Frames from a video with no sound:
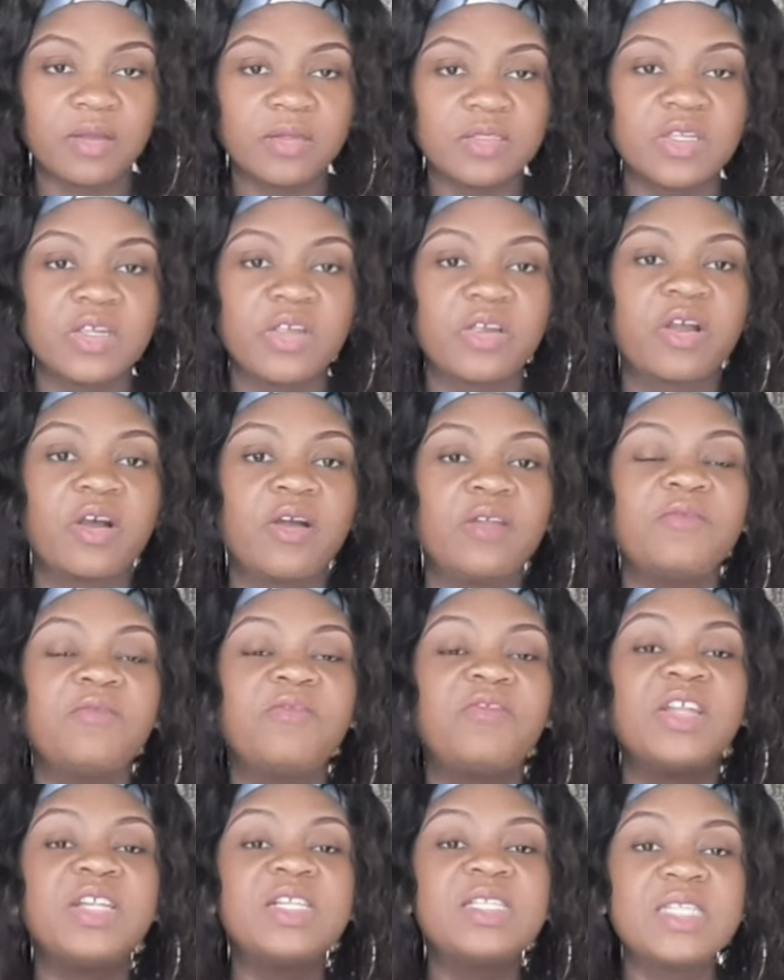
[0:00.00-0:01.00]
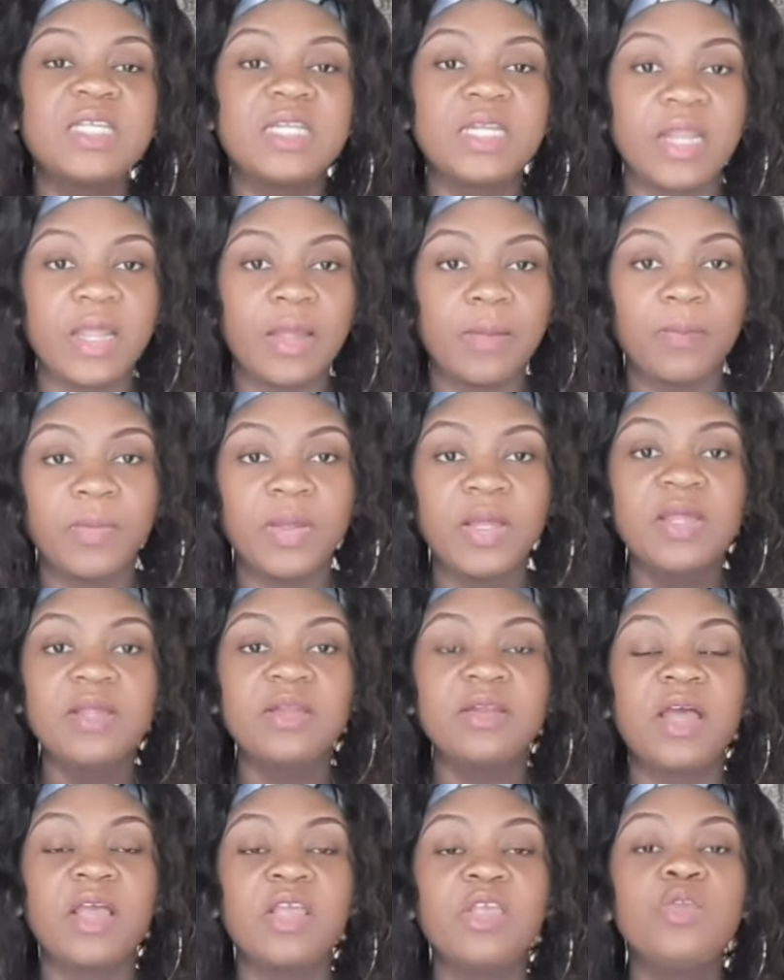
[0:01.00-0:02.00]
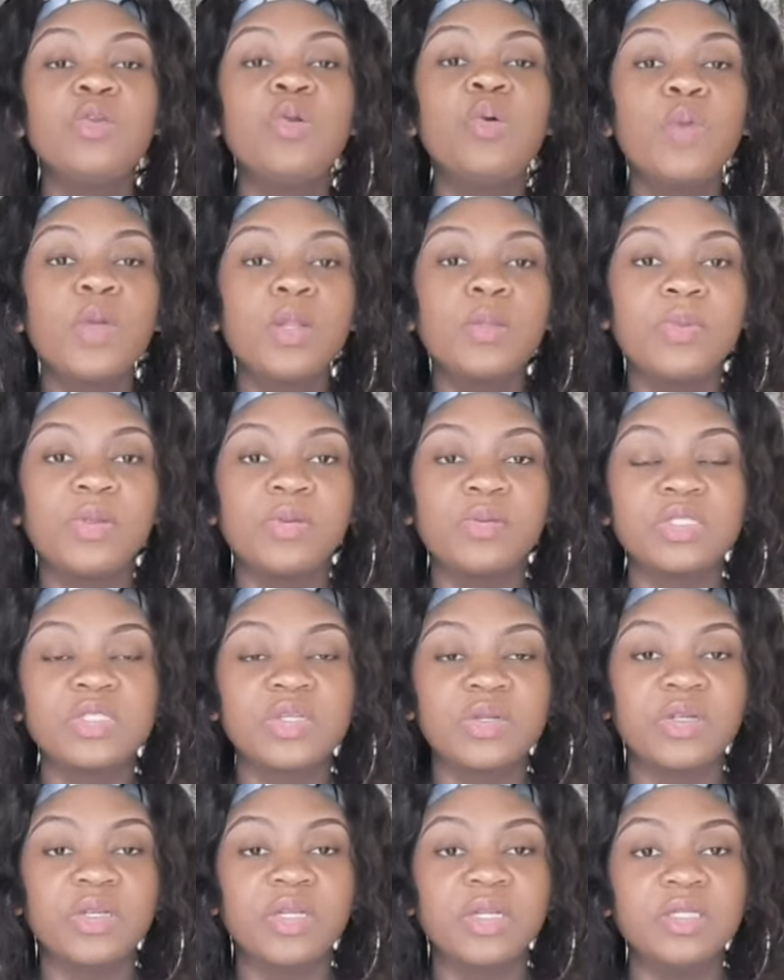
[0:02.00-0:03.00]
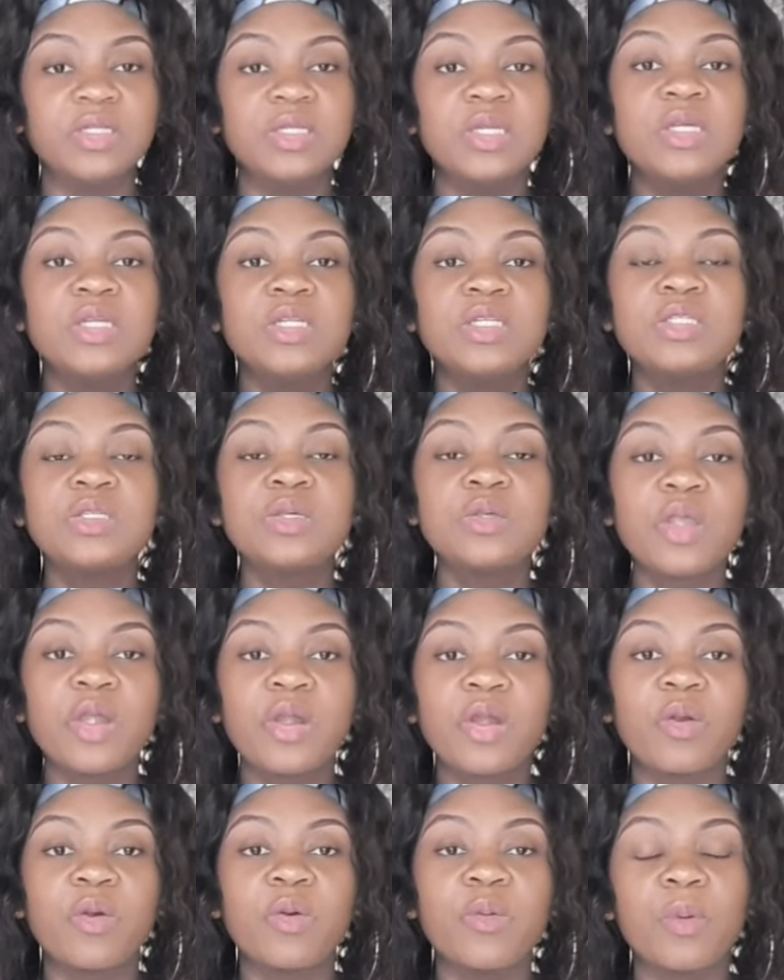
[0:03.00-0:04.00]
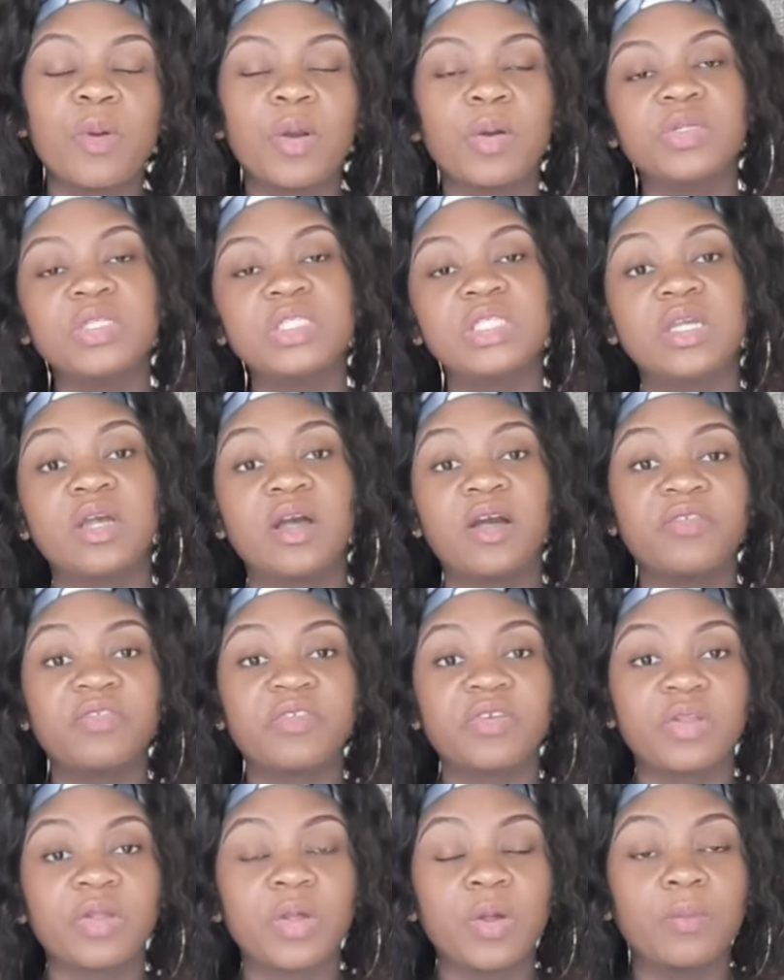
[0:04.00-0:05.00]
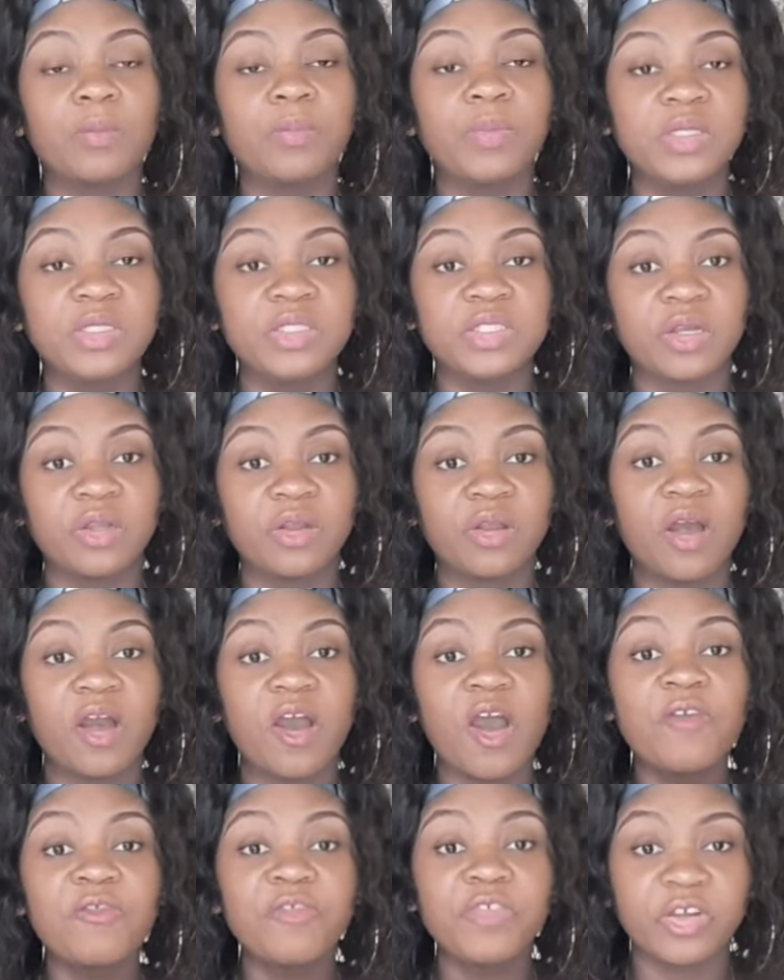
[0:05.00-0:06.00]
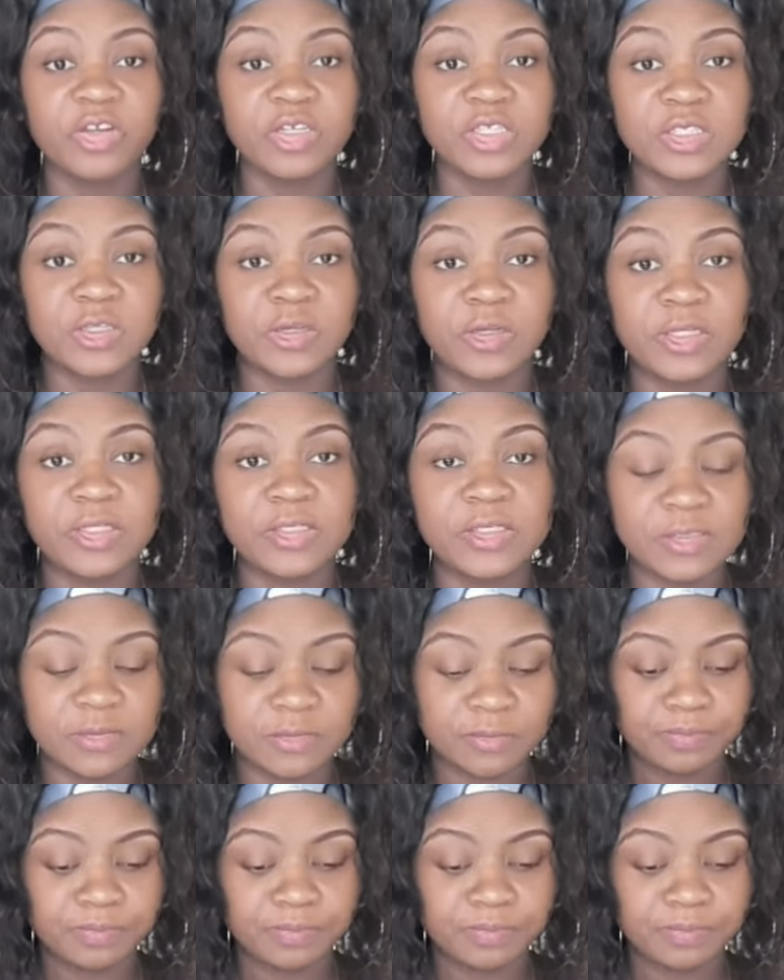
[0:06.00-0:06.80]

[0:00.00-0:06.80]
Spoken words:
So you're convincing them that you will be returning to your home country after the completion of your studies.